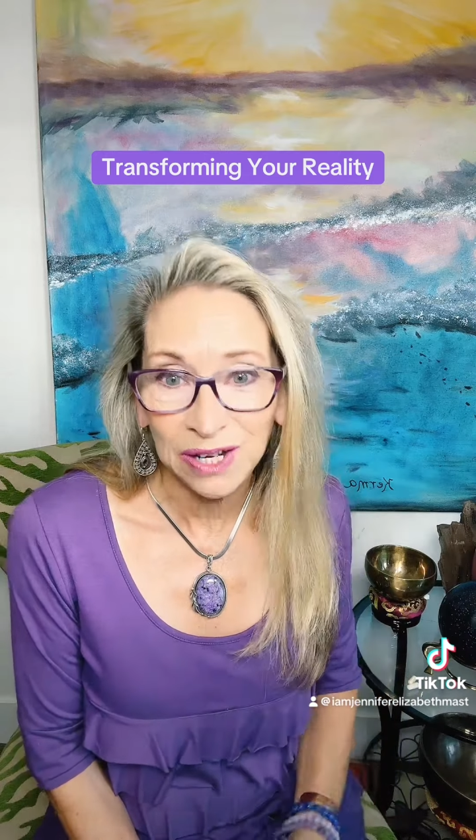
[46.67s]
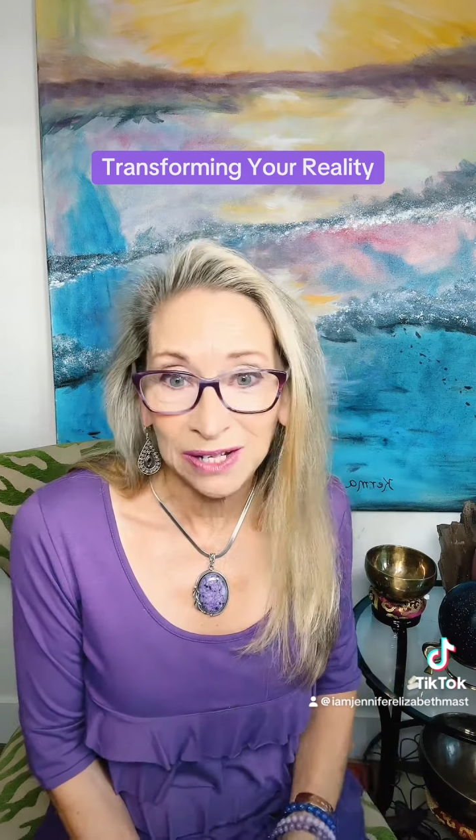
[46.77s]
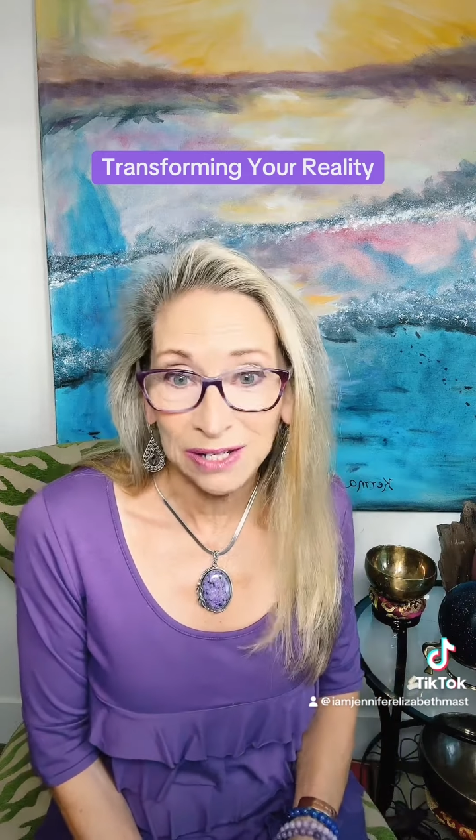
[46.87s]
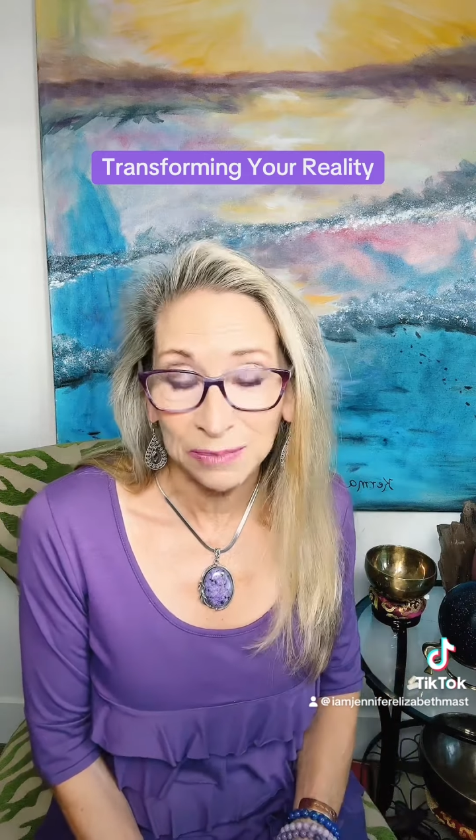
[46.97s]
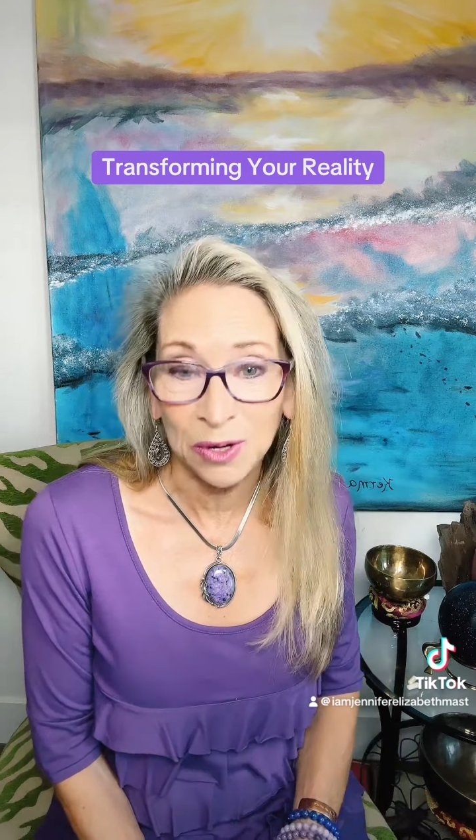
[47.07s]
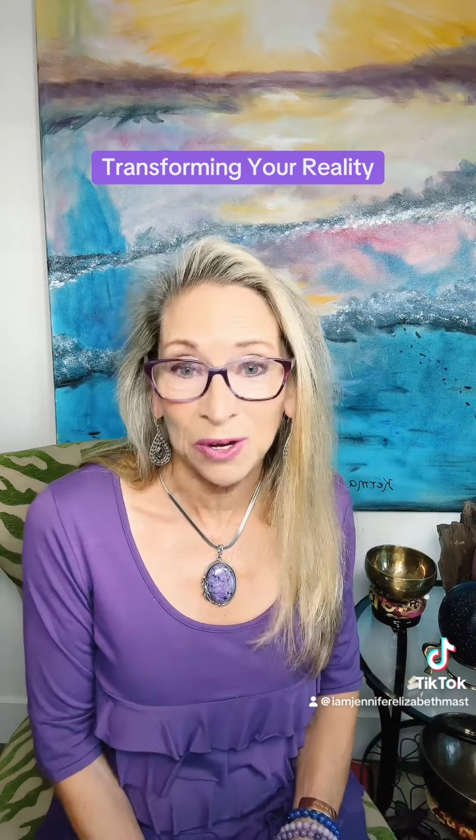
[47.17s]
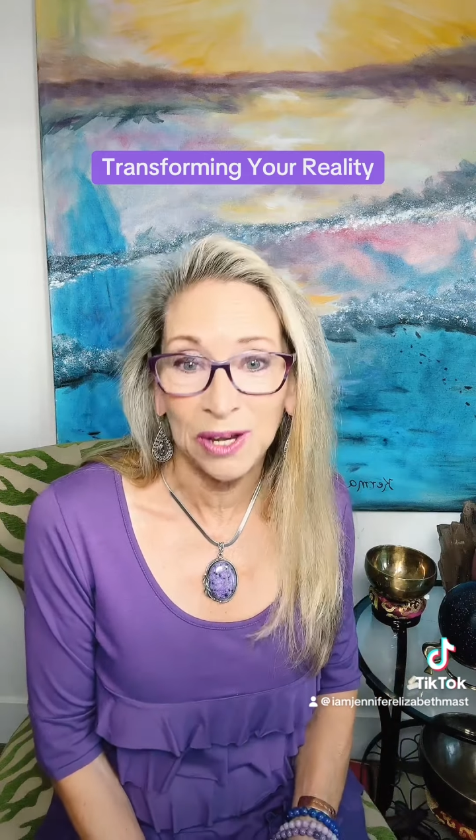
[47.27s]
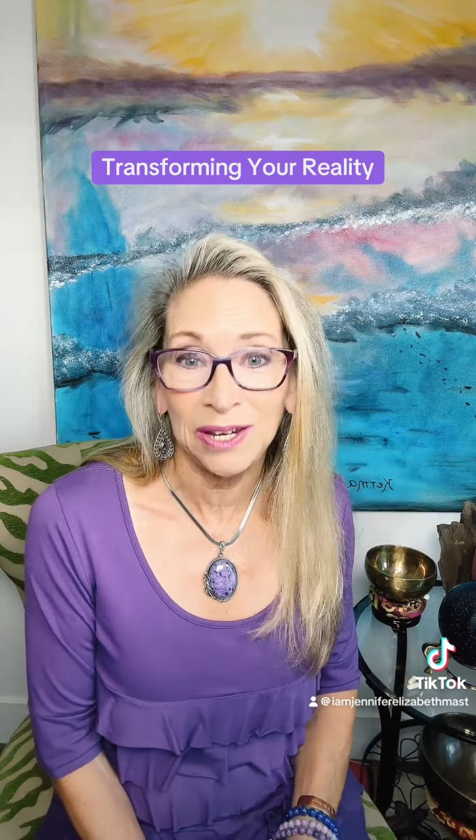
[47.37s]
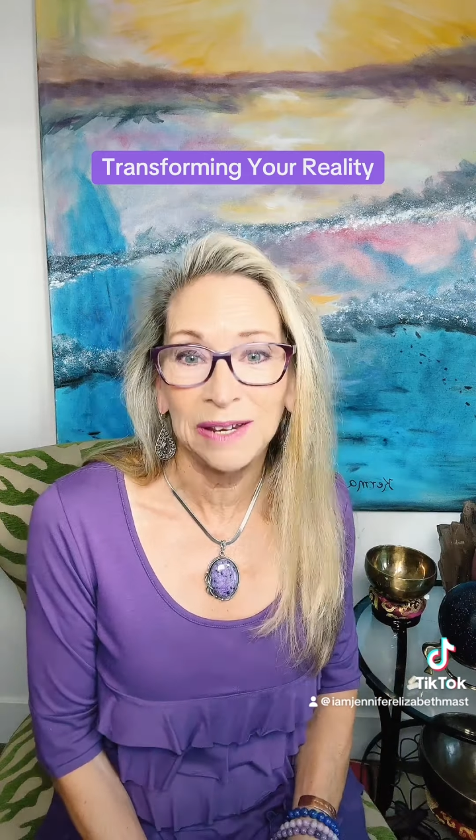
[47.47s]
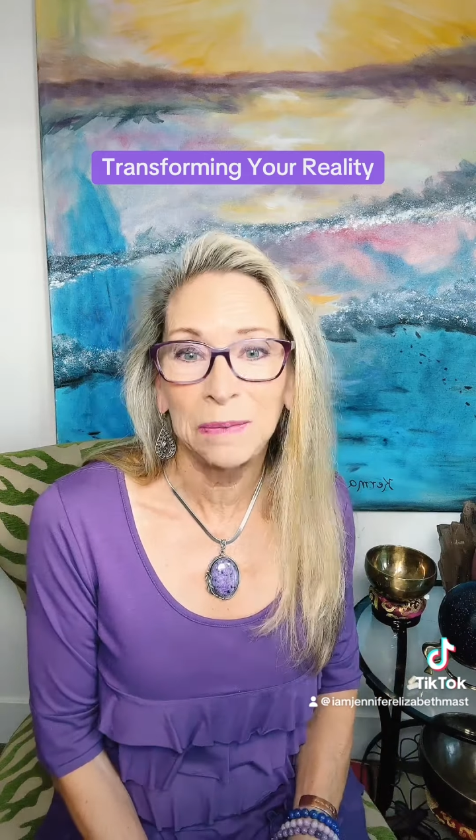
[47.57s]

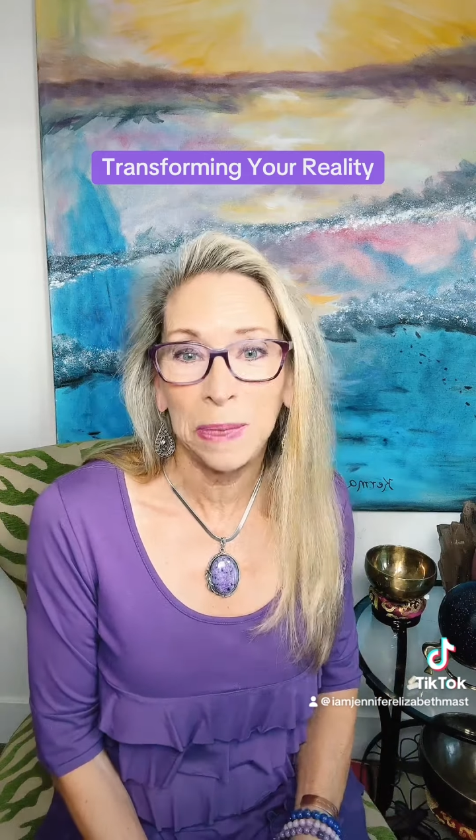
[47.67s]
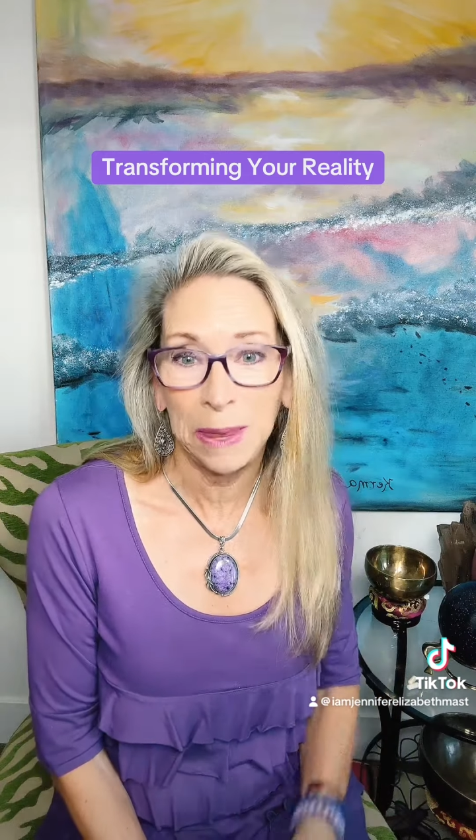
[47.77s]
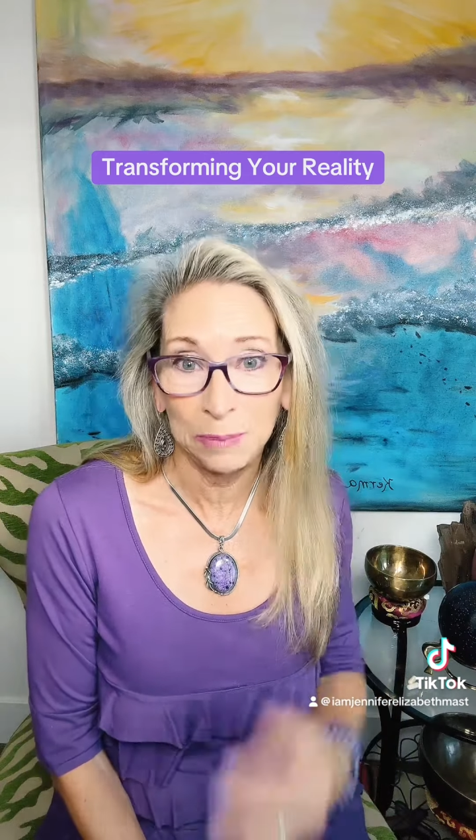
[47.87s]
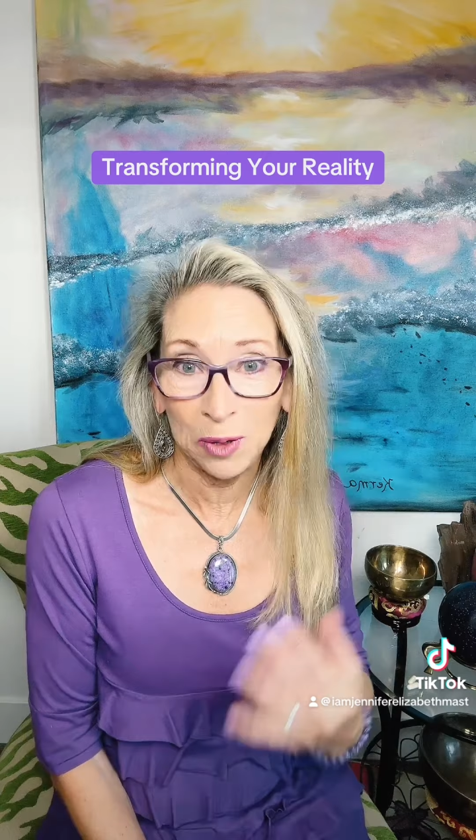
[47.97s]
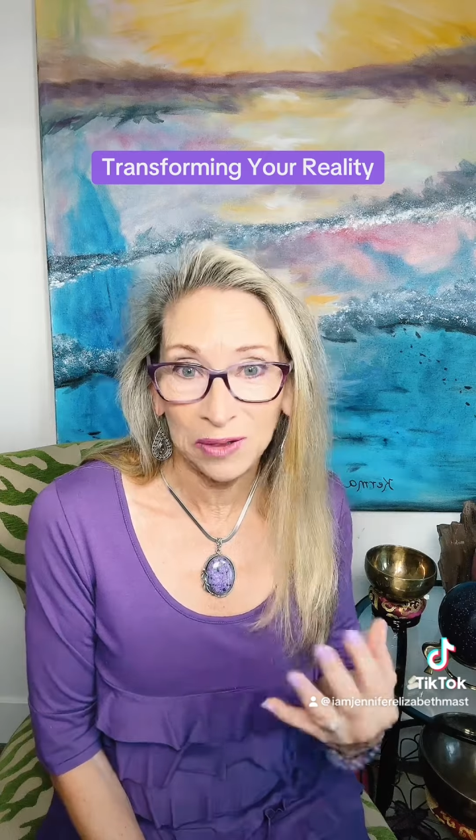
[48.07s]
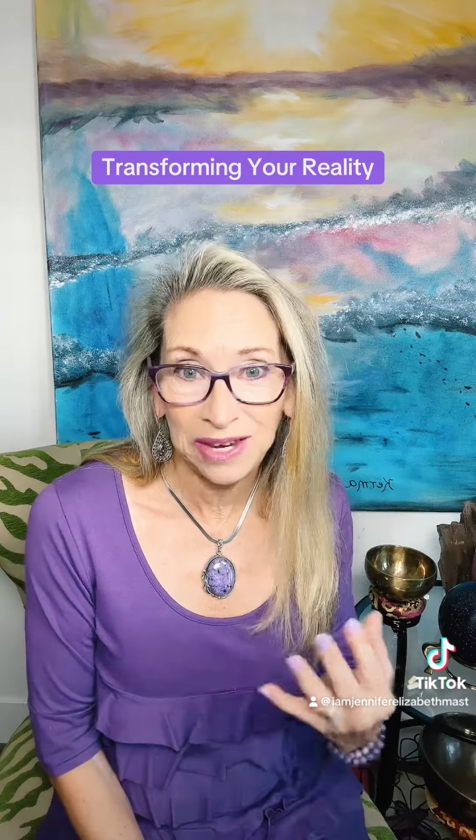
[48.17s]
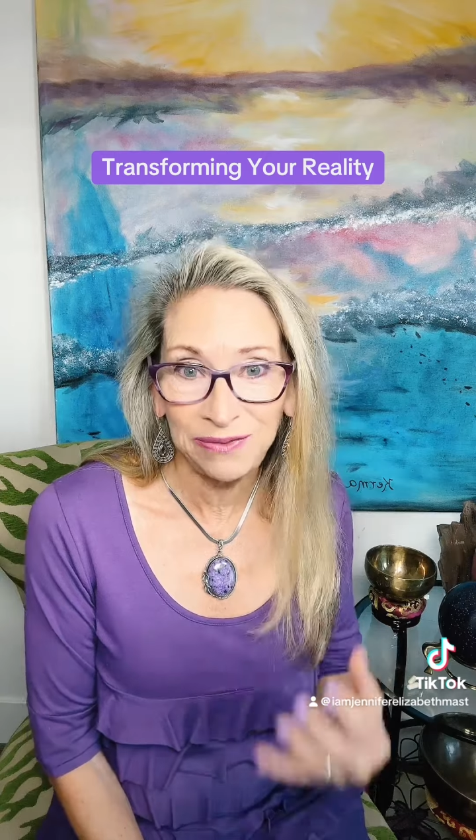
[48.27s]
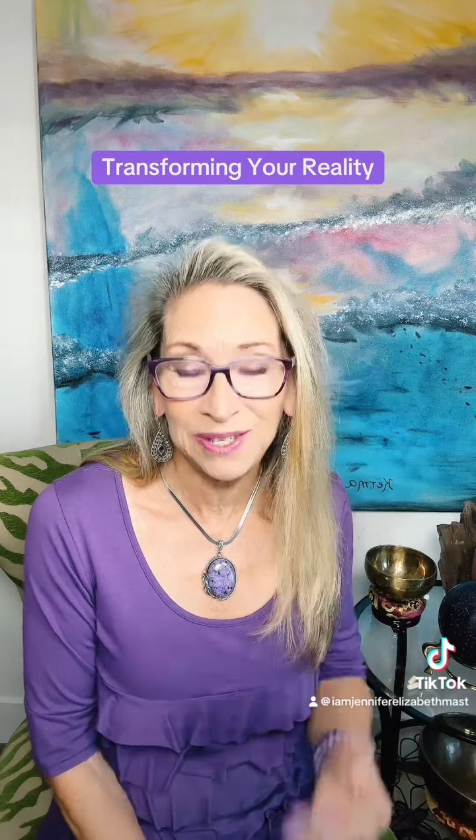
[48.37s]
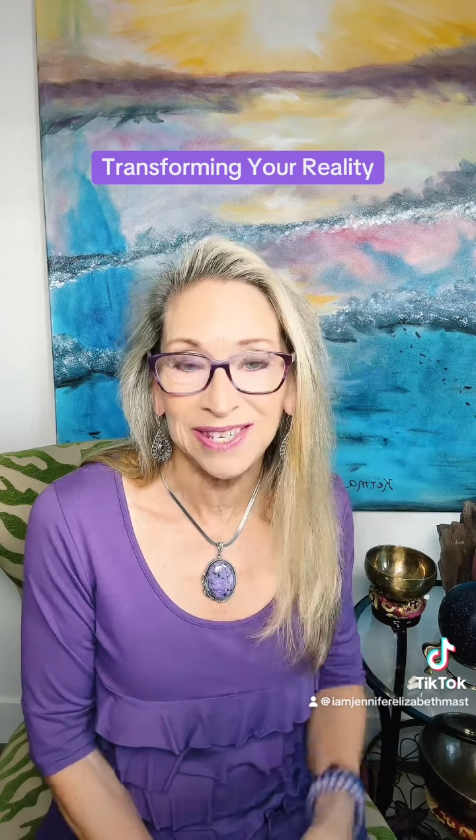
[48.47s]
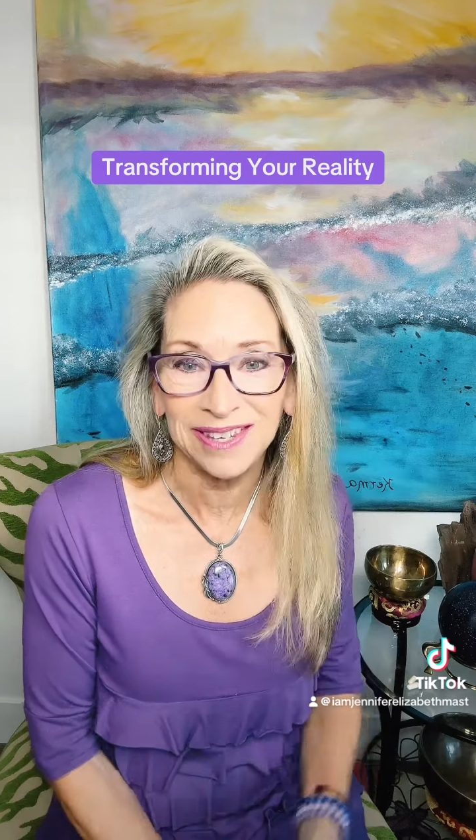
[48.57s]
victimhood
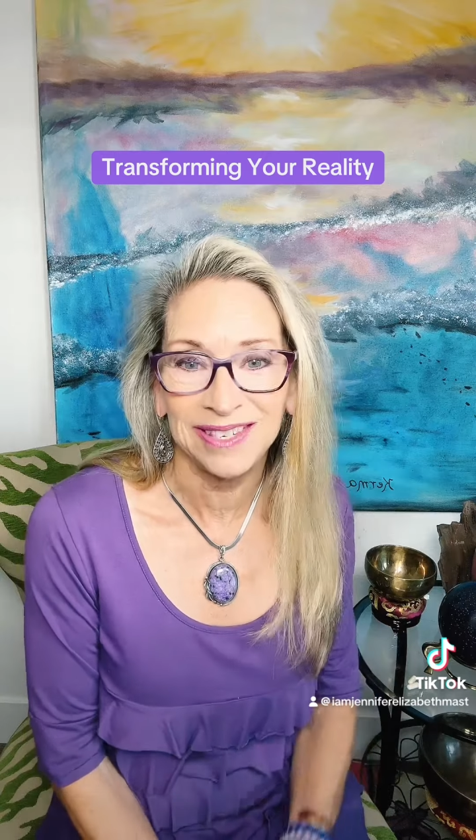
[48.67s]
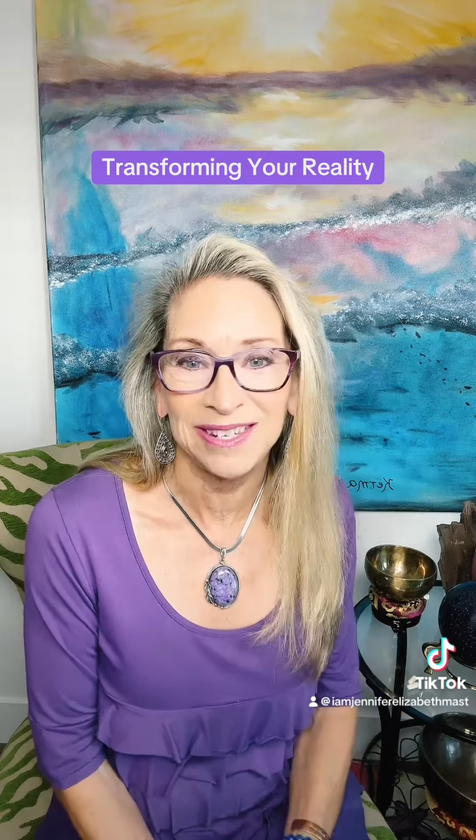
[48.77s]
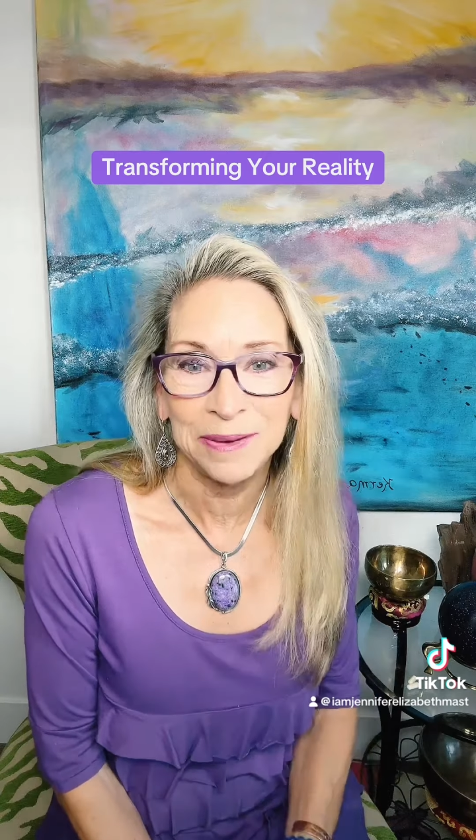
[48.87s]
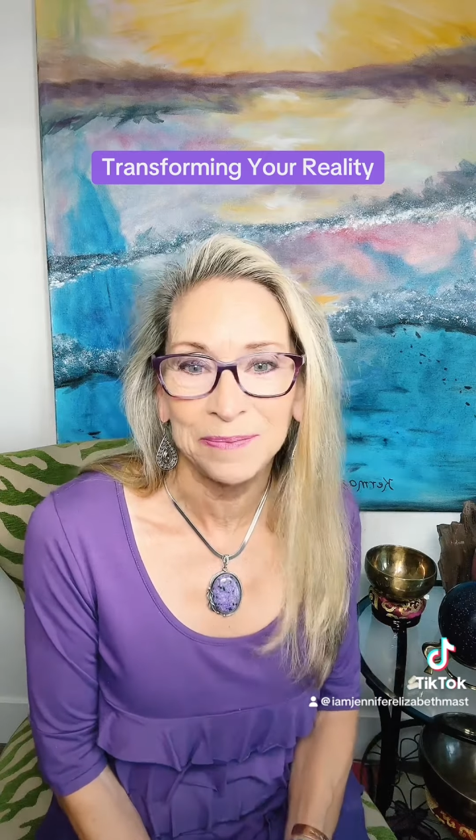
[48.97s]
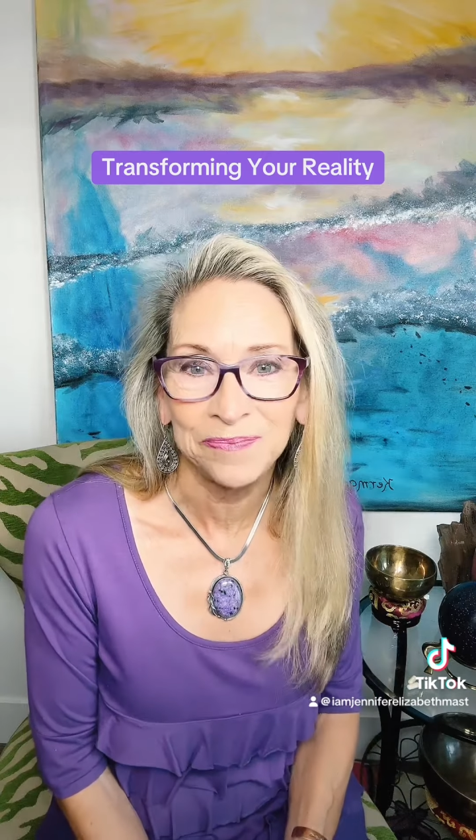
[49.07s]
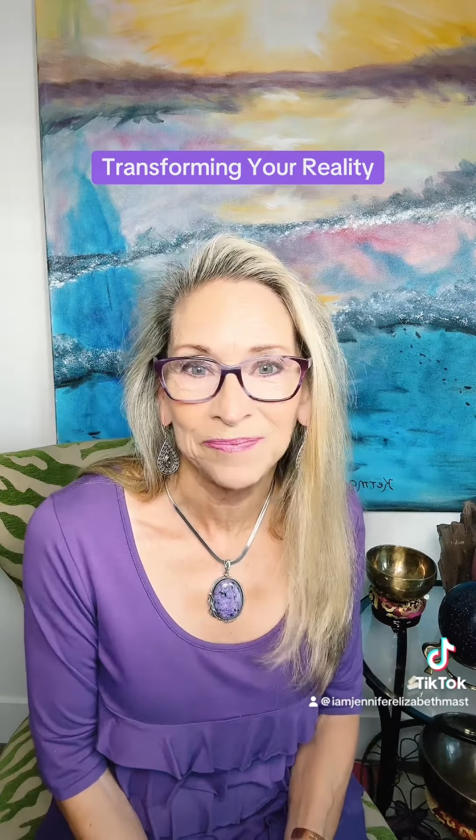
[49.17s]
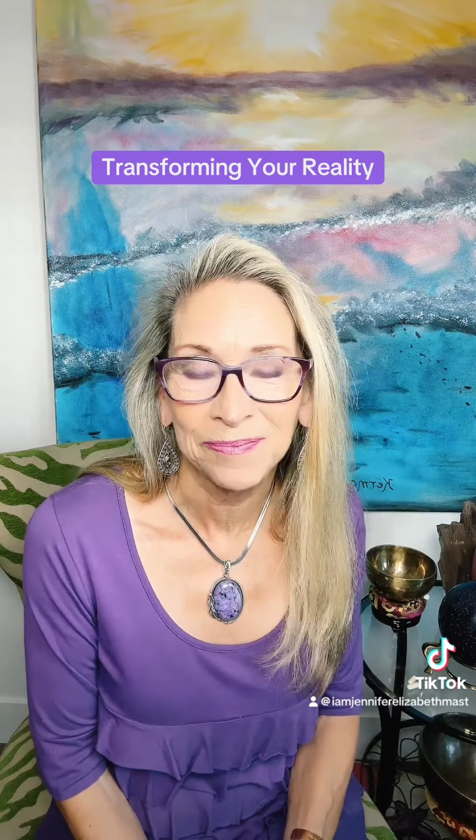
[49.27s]
belief system,